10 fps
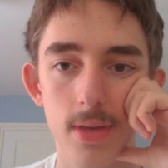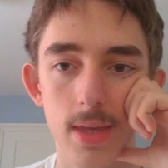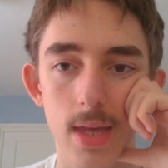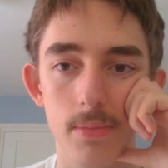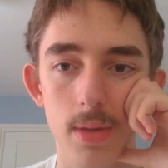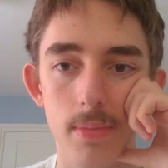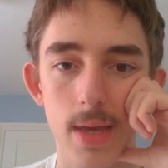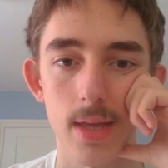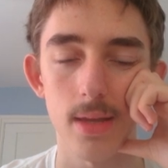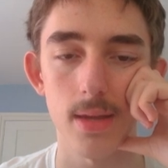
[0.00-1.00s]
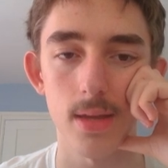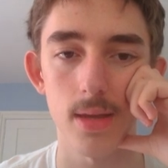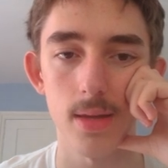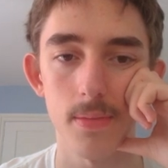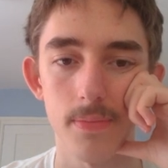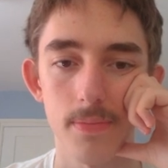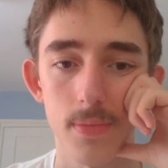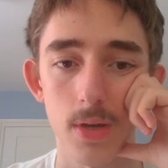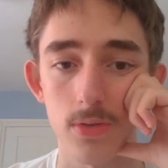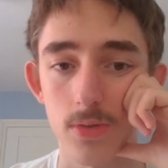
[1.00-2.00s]
can be met.
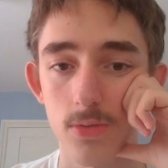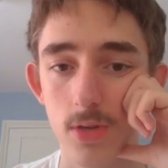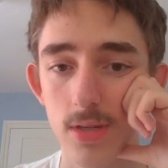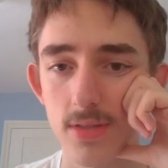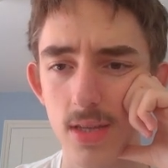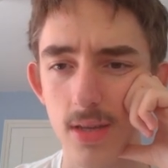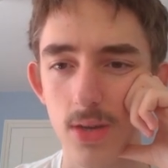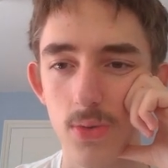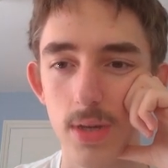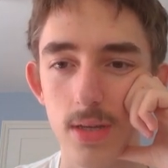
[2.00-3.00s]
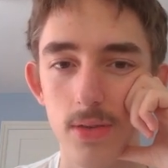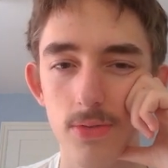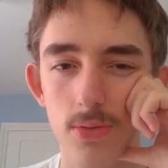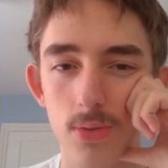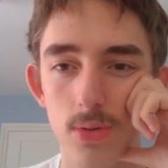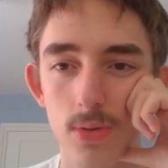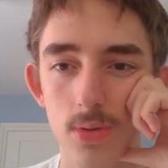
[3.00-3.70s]
I was going to say like queen d4.